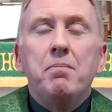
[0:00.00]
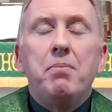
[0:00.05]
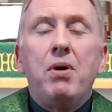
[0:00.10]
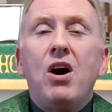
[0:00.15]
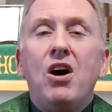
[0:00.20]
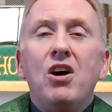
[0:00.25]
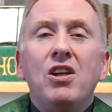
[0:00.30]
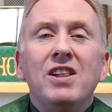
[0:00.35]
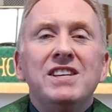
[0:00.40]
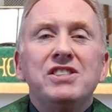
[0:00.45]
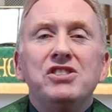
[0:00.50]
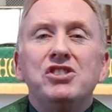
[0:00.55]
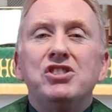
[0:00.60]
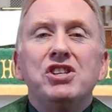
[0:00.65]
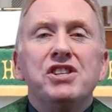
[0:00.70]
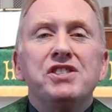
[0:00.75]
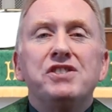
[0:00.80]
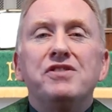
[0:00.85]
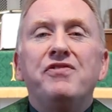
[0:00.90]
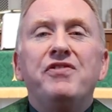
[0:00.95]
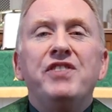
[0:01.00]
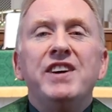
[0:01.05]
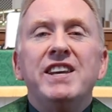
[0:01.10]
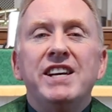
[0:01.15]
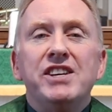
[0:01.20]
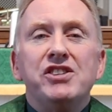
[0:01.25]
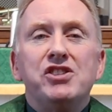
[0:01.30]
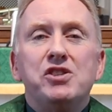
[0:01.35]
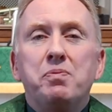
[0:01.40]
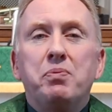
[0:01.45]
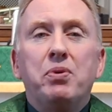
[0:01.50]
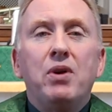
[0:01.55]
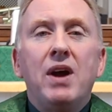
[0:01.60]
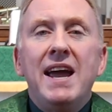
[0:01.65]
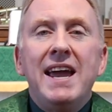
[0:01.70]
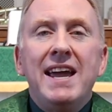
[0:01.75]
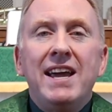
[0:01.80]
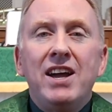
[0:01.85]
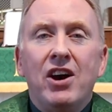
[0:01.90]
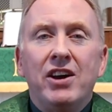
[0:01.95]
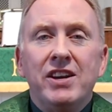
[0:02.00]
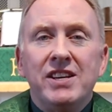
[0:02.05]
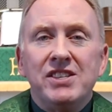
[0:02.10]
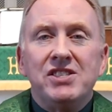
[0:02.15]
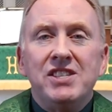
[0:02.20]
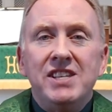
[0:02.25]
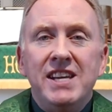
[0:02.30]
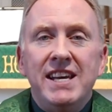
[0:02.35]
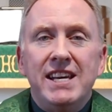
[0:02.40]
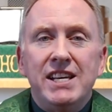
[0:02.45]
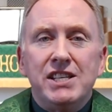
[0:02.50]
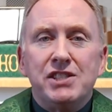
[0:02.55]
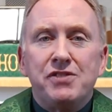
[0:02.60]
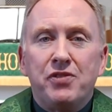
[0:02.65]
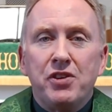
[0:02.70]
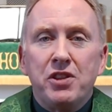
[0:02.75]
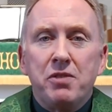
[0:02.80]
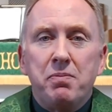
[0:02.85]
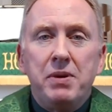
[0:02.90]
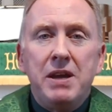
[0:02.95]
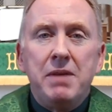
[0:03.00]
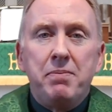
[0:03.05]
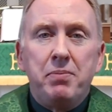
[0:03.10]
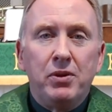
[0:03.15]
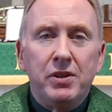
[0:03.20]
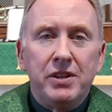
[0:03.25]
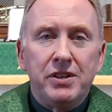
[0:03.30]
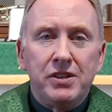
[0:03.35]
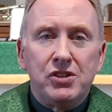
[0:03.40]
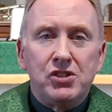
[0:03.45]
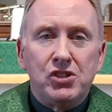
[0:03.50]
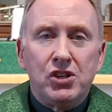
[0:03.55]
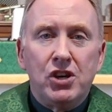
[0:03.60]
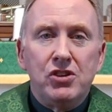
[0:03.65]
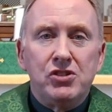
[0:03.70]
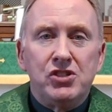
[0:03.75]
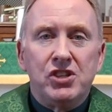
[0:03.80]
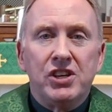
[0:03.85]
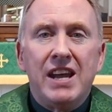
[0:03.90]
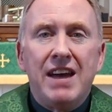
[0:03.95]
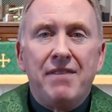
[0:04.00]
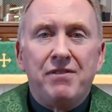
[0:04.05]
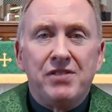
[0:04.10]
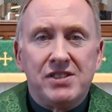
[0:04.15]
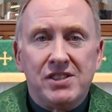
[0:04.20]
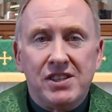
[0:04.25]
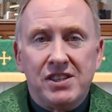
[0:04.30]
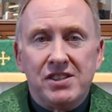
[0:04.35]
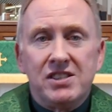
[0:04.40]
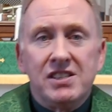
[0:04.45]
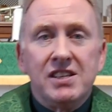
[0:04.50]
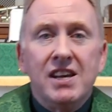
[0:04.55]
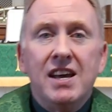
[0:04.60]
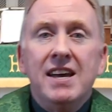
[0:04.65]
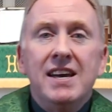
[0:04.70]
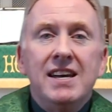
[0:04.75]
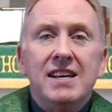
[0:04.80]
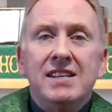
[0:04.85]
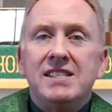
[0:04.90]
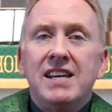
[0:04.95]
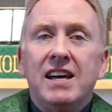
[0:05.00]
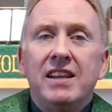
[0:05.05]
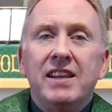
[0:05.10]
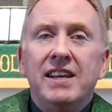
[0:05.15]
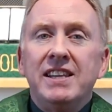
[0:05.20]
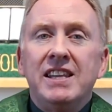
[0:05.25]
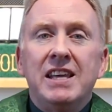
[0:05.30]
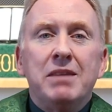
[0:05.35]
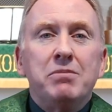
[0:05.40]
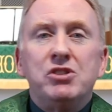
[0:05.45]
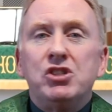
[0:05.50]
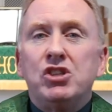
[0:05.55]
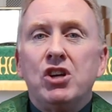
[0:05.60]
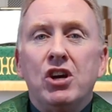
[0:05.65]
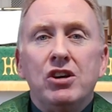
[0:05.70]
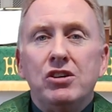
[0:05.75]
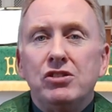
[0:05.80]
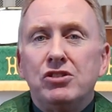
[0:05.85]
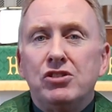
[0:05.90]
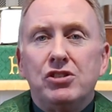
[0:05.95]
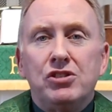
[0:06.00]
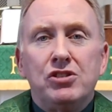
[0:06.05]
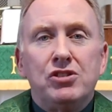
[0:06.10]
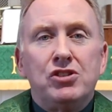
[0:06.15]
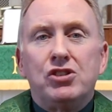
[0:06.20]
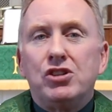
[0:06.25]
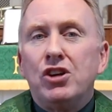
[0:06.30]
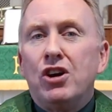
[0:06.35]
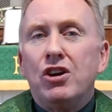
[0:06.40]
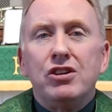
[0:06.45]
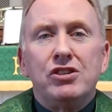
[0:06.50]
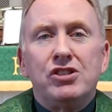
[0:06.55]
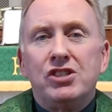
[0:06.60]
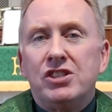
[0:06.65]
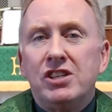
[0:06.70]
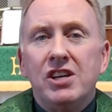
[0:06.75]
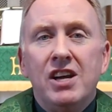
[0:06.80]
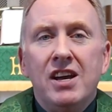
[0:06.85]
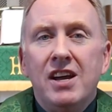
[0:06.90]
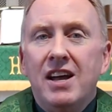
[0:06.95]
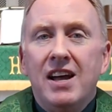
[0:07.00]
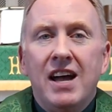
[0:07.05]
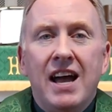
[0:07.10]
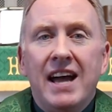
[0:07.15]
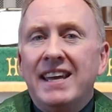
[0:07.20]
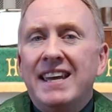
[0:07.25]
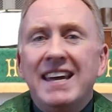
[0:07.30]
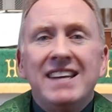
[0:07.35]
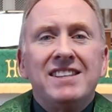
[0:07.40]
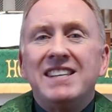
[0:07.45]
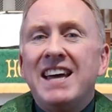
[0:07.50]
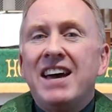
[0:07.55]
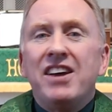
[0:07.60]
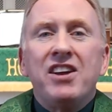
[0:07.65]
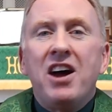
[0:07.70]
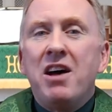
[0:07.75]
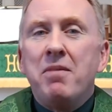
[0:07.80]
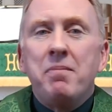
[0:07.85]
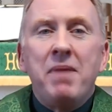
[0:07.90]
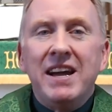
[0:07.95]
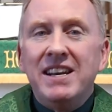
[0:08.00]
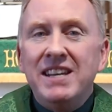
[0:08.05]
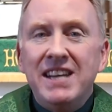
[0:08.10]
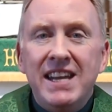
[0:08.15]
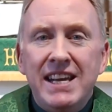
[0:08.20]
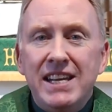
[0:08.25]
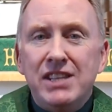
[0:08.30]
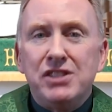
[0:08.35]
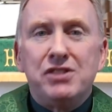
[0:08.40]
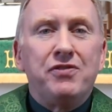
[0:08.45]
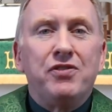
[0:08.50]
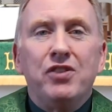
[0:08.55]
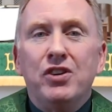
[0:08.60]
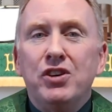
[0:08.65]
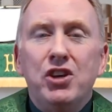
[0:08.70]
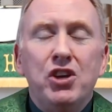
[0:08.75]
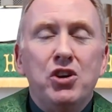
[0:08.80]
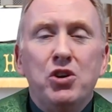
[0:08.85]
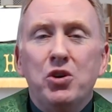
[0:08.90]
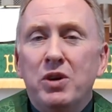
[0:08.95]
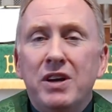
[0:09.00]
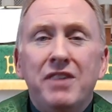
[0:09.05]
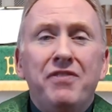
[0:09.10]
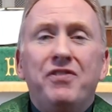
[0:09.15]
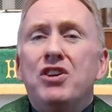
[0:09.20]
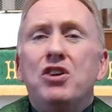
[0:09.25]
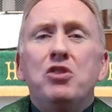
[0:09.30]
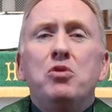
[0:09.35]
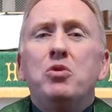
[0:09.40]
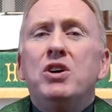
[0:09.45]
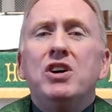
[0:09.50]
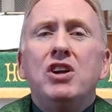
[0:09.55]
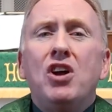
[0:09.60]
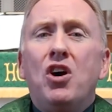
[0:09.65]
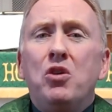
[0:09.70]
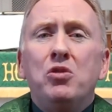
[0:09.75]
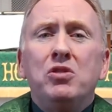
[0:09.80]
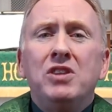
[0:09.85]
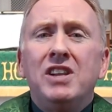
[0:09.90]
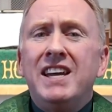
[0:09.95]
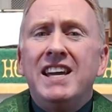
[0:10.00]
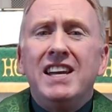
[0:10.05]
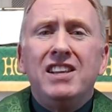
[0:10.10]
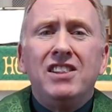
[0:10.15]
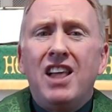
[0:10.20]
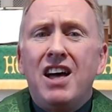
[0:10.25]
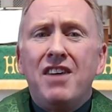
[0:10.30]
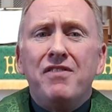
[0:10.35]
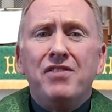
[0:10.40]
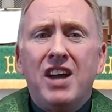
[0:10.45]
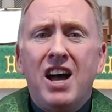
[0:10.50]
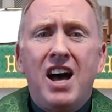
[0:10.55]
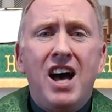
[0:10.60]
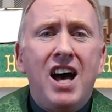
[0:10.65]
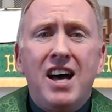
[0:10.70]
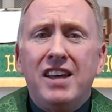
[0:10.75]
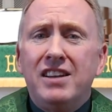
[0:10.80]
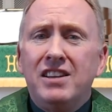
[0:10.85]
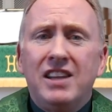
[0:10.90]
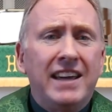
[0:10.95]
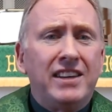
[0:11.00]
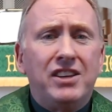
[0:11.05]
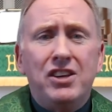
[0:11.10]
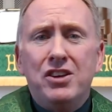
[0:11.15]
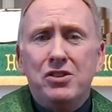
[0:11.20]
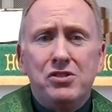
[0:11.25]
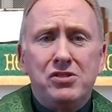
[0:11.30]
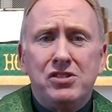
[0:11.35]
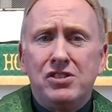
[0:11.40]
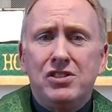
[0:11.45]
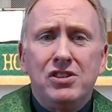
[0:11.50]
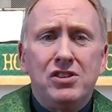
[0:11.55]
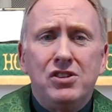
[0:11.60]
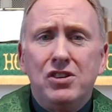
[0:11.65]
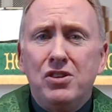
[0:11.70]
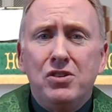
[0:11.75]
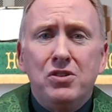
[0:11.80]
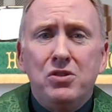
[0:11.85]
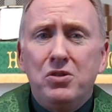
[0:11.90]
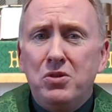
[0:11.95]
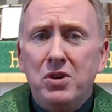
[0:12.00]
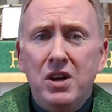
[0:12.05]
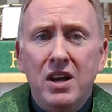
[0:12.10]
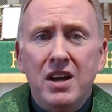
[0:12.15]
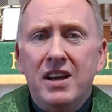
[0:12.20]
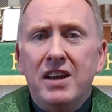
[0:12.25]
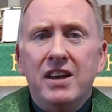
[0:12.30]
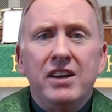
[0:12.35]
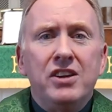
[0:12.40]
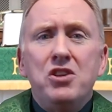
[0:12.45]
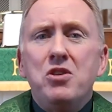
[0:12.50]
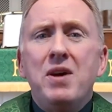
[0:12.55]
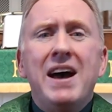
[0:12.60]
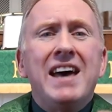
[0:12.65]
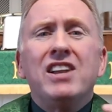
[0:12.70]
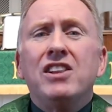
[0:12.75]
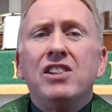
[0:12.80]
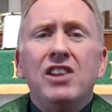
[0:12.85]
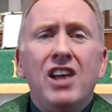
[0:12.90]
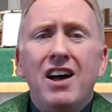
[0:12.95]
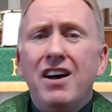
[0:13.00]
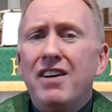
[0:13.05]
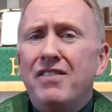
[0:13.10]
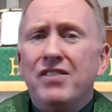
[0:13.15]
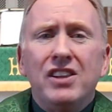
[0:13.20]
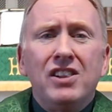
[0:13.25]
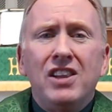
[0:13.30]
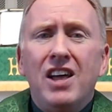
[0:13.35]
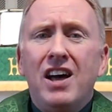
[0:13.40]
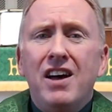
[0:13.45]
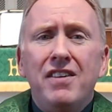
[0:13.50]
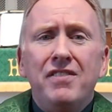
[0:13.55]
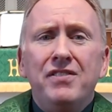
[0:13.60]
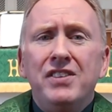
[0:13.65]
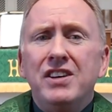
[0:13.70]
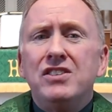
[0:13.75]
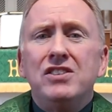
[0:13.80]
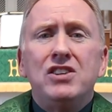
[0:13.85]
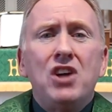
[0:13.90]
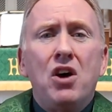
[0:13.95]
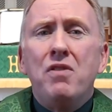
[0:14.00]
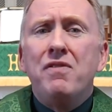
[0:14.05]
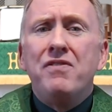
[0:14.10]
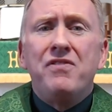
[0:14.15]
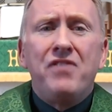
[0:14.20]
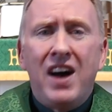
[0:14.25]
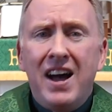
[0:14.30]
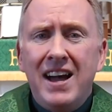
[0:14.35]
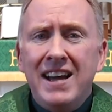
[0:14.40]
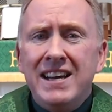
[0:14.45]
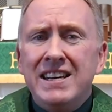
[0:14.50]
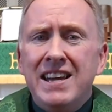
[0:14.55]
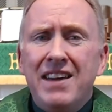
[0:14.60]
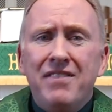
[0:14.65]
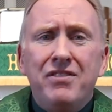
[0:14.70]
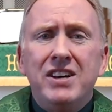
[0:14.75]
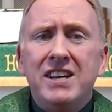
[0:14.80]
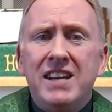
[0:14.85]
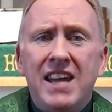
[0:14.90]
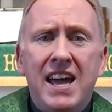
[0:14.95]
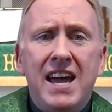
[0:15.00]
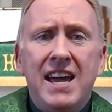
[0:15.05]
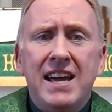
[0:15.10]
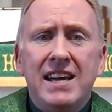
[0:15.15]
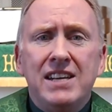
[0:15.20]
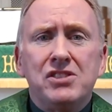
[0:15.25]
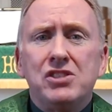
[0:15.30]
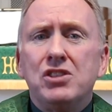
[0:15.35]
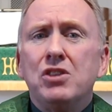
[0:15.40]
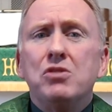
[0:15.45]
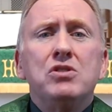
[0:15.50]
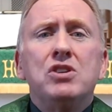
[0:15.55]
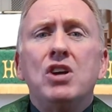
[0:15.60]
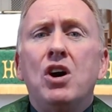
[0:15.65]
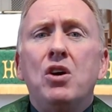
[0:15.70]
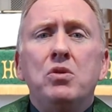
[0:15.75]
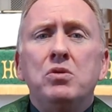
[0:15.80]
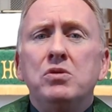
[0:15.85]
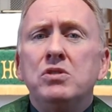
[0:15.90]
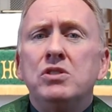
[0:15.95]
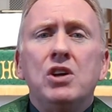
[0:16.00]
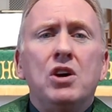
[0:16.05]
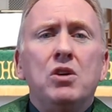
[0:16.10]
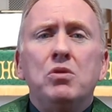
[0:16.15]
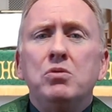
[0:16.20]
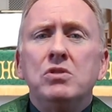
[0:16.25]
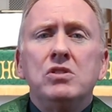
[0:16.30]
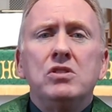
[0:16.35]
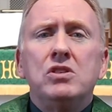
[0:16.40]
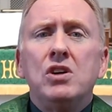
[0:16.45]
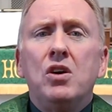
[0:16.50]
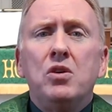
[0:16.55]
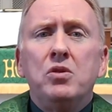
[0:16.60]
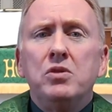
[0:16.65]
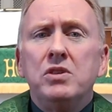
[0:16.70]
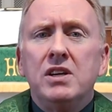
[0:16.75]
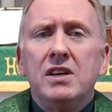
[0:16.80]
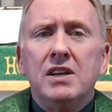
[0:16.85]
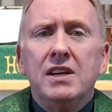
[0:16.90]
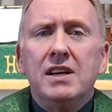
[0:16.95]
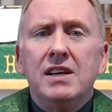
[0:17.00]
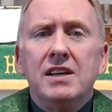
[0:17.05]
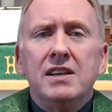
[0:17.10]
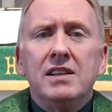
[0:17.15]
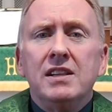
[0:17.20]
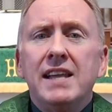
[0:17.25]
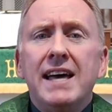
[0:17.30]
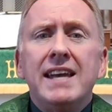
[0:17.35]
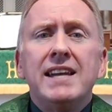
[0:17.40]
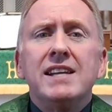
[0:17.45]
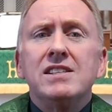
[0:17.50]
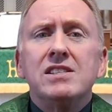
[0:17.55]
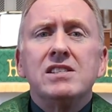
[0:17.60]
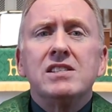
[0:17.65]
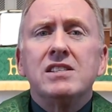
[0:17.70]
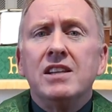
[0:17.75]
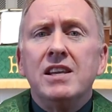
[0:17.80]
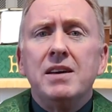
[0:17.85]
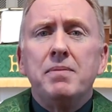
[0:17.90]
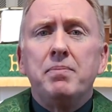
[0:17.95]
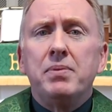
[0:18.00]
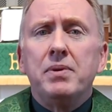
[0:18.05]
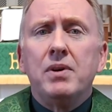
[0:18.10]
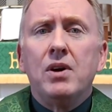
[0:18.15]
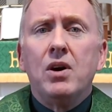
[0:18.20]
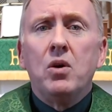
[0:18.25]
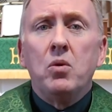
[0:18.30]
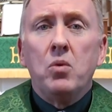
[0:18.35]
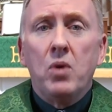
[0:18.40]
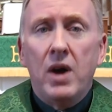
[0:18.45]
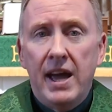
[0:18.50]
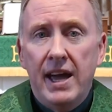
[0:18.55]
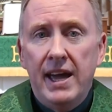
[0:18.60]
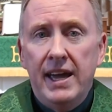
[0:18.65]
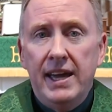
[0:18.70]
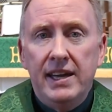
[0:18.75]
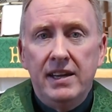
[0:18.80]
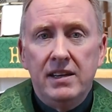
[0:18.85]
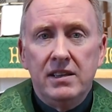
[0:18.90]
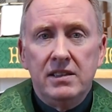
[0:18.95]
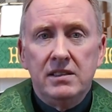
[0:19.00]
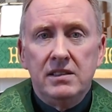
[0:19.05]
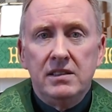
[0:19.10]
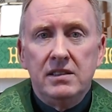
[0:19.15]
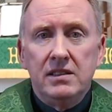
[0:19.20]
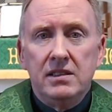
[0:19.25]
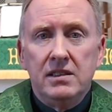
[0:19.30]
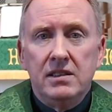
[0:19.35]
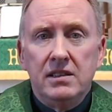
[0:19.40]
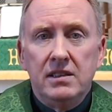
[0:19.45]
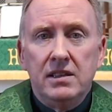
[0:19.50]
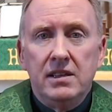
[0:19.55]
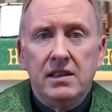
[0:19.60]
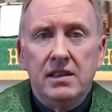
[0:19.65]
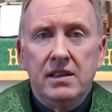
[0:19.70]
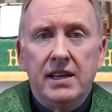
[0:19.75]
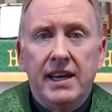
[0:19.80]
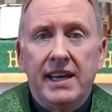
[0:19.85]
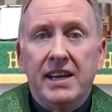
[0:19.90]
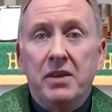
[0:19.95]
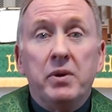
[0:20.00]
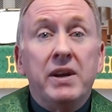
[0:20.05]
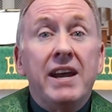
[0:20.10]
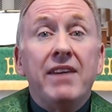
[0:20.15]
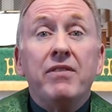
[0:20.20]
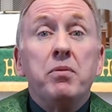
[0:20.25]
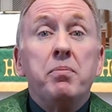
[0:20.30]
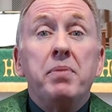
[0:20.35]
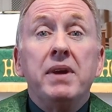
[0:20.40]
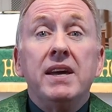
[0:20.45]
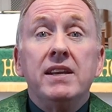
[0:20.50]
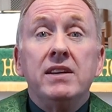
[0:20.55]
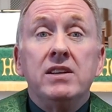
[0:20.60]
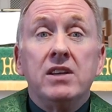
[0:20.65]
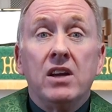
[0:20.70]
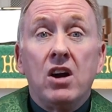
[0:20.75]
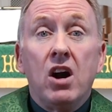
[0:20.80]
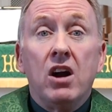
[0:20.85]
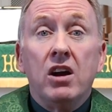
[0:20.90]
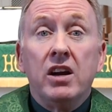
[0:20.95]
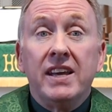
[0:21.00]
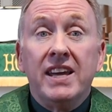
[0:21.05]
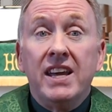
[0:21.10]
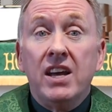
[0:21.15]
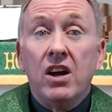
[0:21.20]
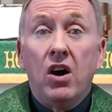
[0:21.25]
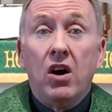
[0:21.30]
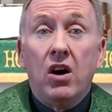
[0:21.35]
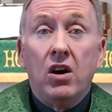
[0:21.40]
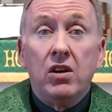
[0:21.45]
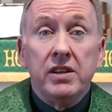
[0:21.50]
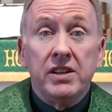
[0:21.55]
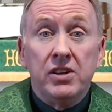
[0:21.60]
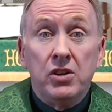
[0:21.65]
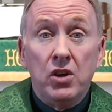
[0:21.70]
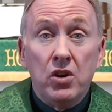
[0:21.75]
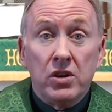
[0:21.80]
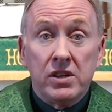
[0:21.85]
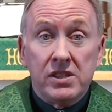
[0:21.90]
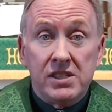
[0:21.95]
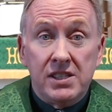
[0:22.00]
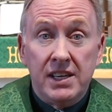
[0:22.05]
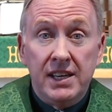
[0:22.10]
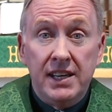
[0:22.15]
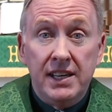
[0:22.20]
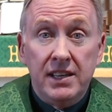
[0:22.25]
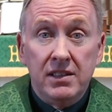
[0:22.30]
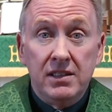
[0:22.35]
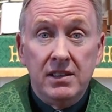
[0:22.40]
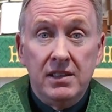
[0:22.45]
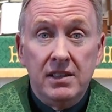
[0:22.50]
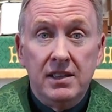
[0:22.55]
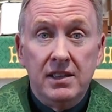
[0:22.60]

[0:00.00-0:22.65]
Paul has just finished praying on his knees for the people in the church at Ephesus, telling them, church, I get down on my knees for you. If you would only love God like you used to do, you had a love you don't find every day. So don't let it slip away. Anyone ever been to Carnegie Hall in New York City?